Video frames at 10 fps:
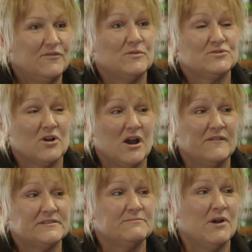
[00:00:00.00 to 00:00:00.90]
four-wheel
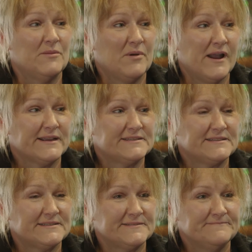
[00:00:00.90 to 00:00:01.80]
drives,
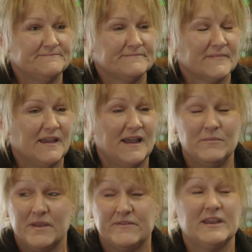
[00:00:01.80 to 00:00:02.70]
motorbikes,
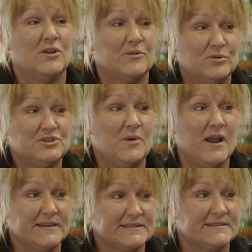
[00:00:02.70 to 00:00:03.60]
um, even get a lot of push
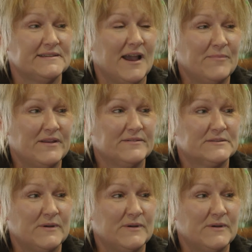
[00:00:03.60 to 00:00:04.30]
bikes up here as